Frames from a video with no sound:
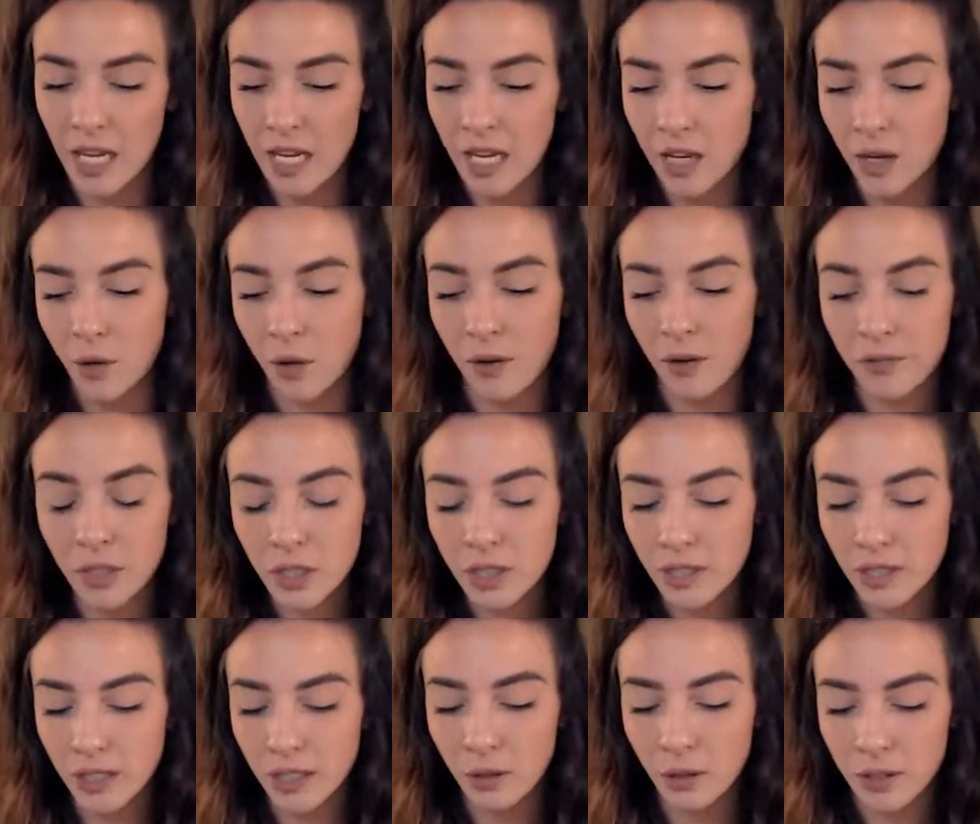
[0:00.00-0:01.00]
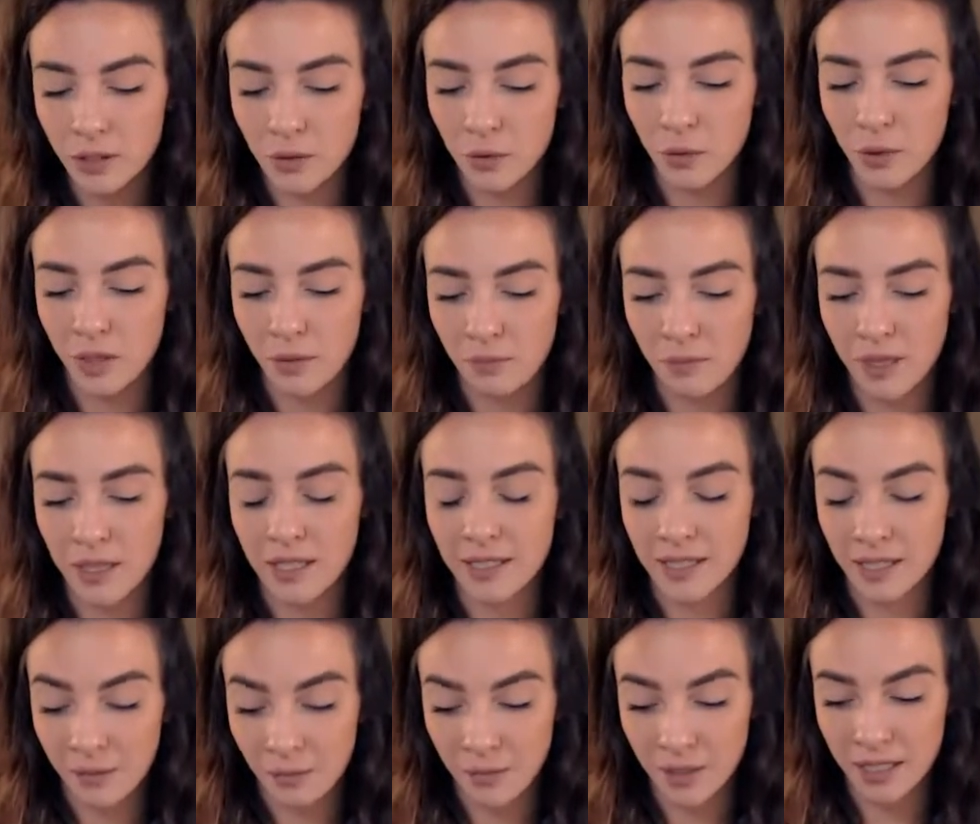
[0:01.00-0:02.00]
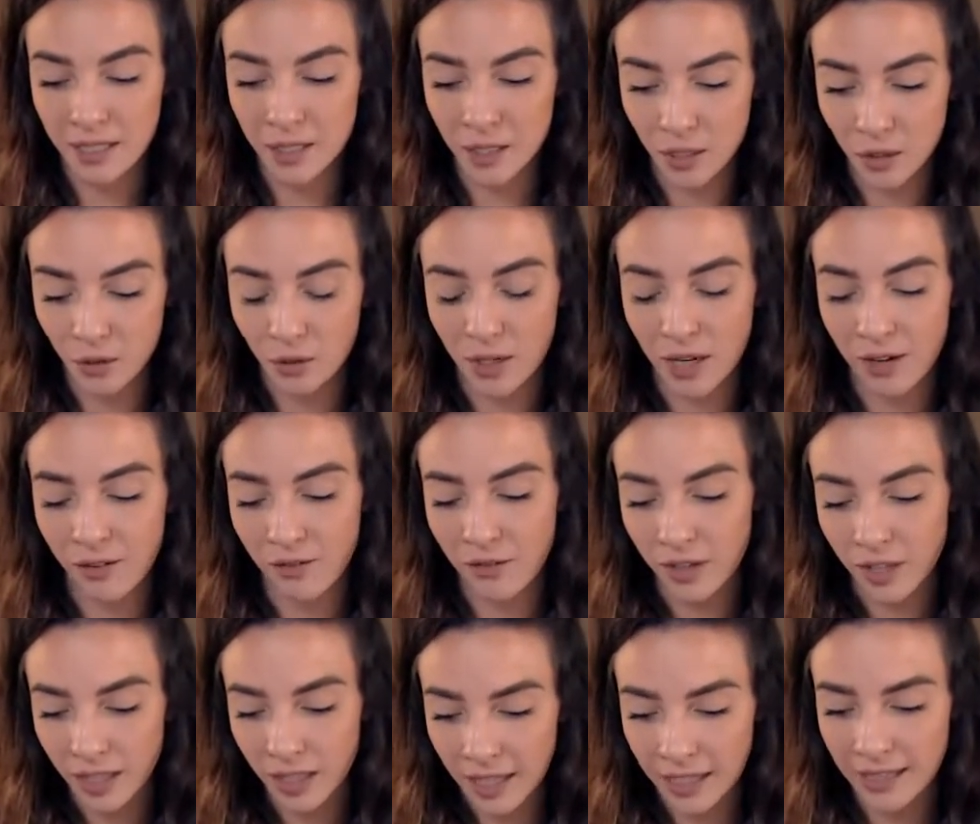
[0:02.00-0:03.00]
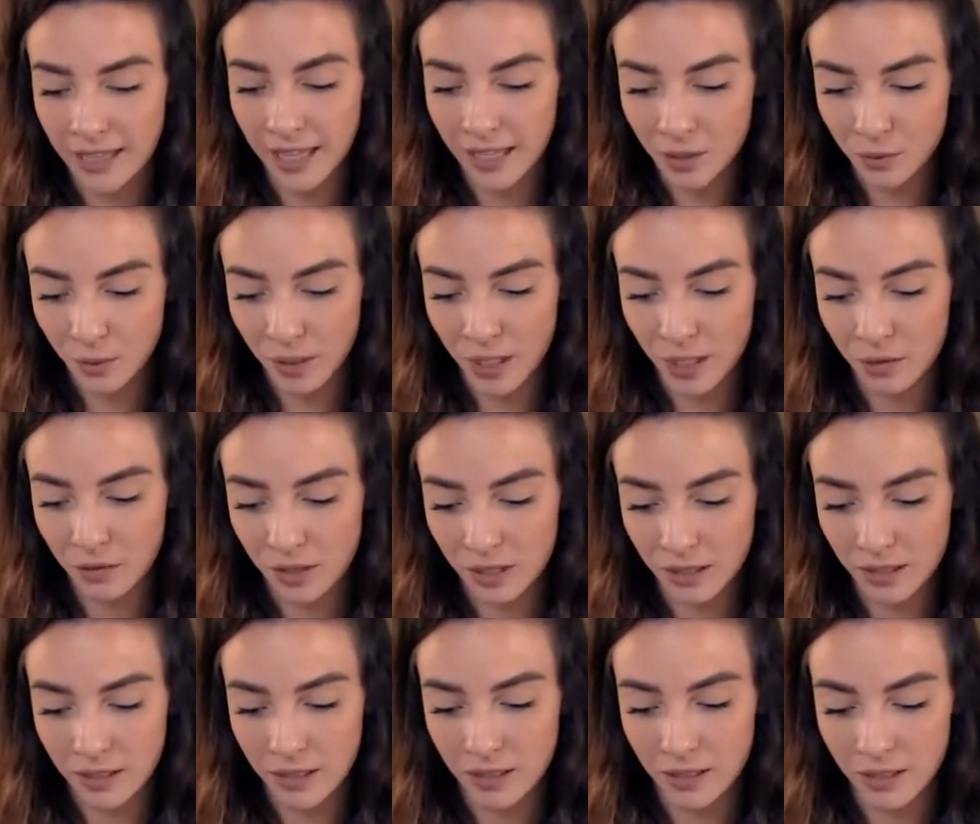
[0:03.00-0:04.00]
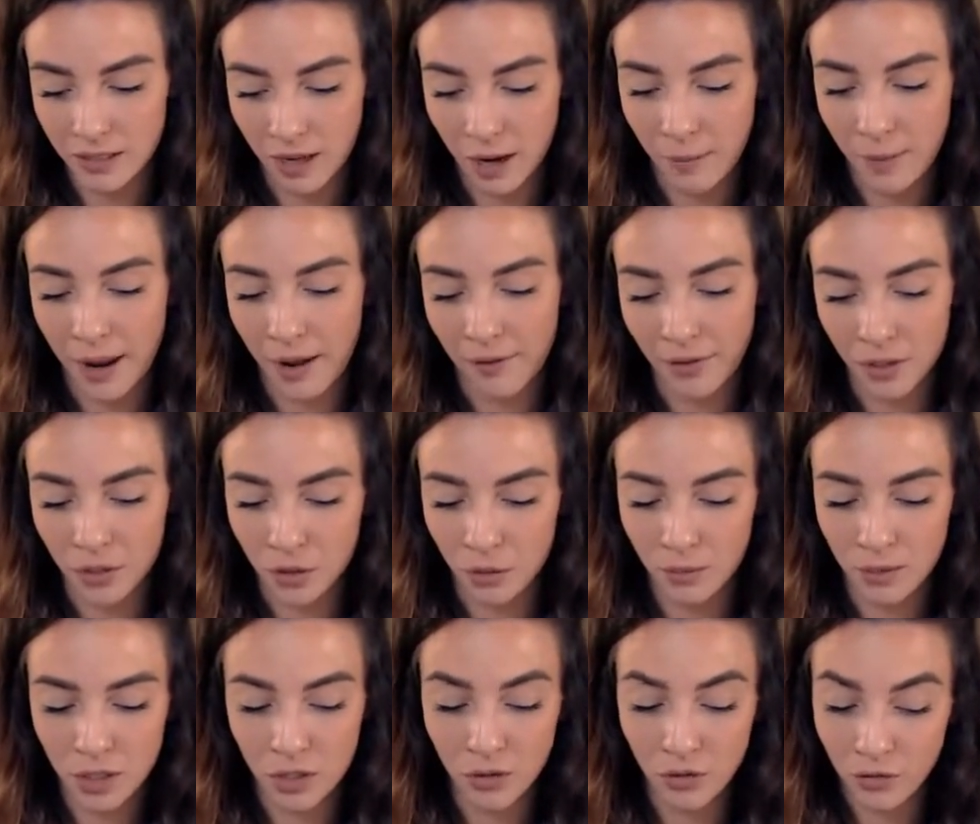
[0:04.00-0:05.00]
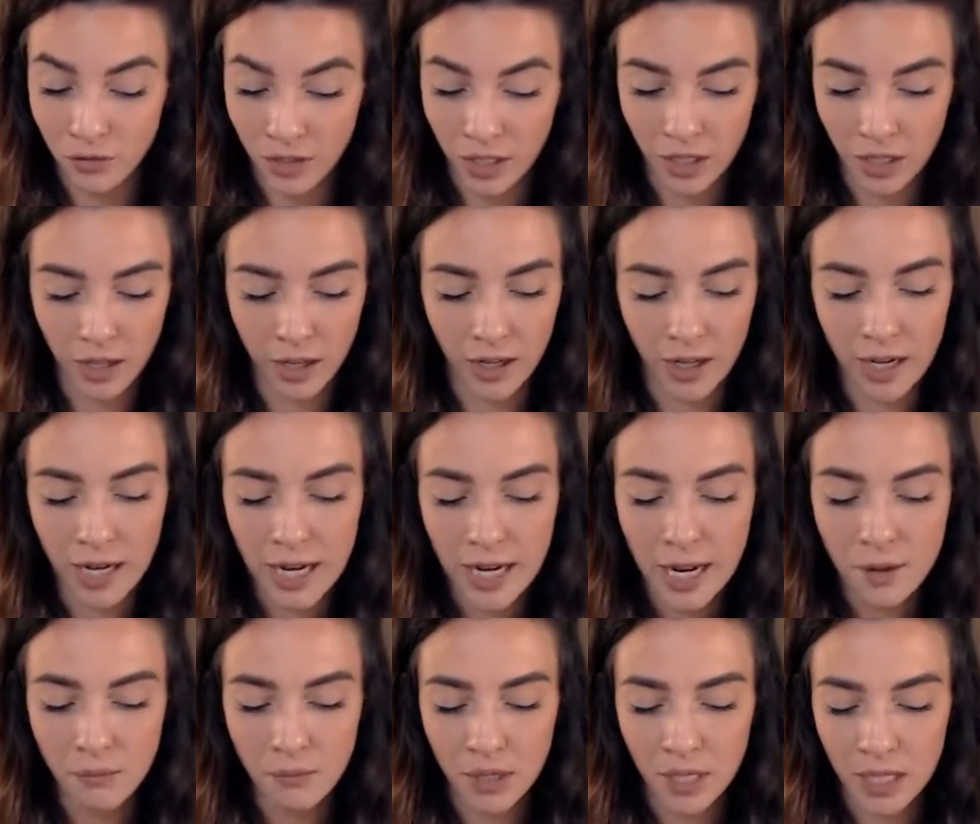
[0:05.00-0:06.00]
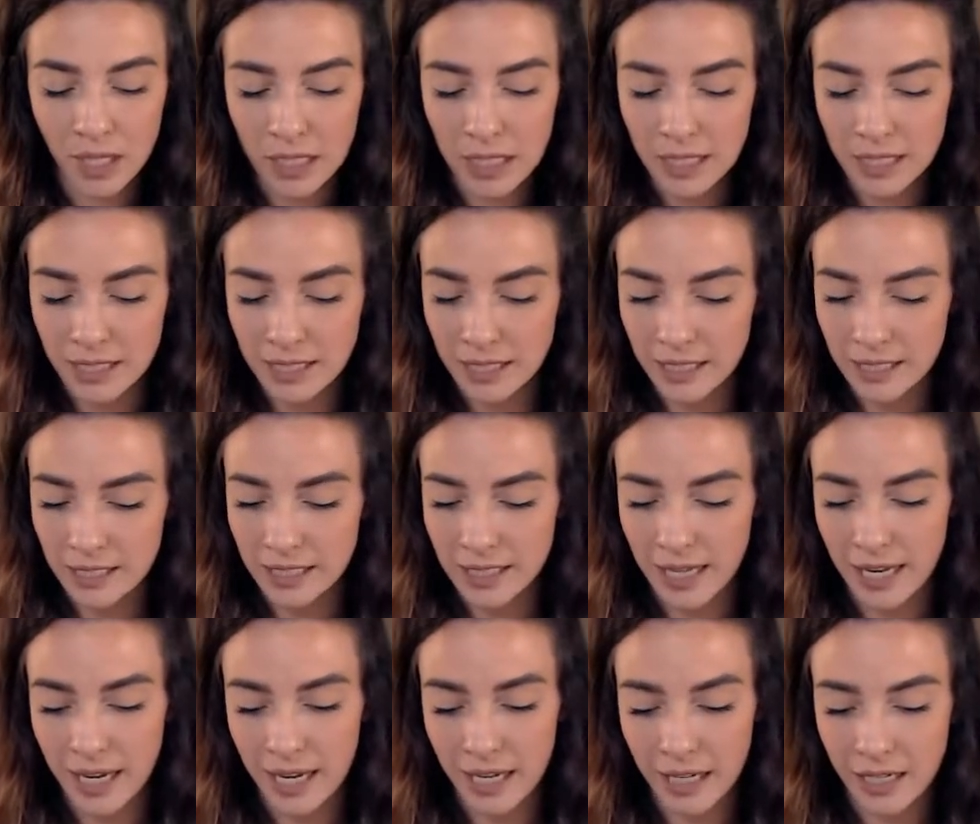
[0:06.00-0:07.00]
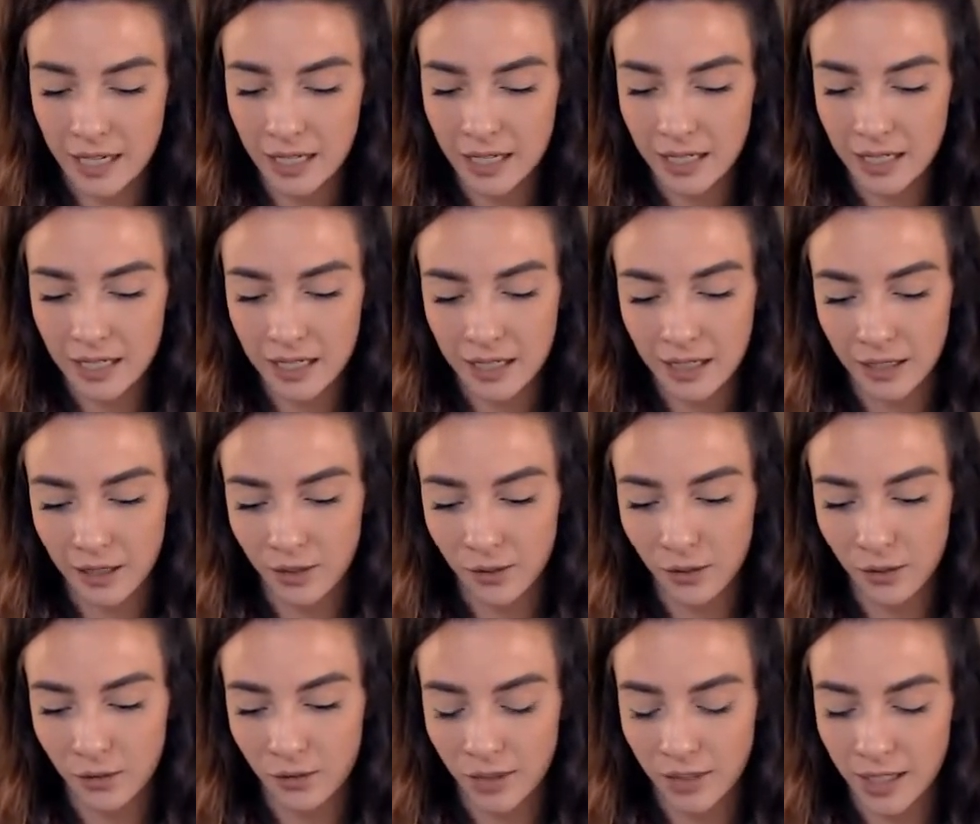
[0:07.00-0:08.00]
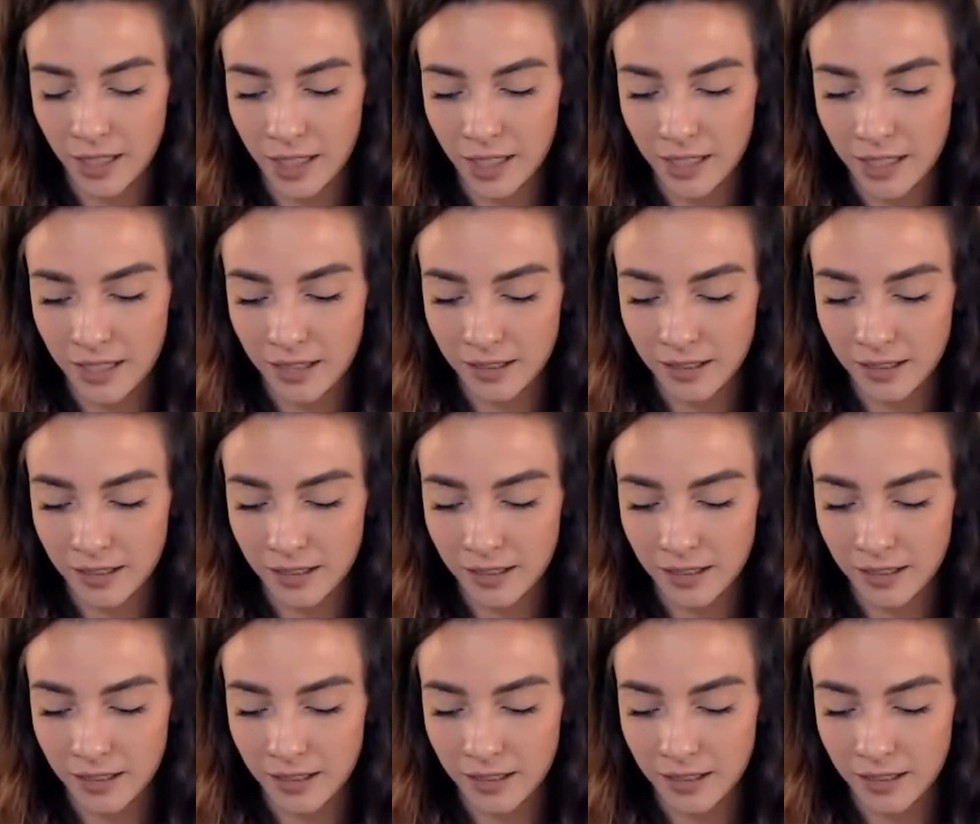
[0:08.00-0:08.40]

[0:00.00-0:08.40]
Whoever you're dealing with is committed to you, and I feel like that's why you need to stop having so much fear, because it's like you feel like,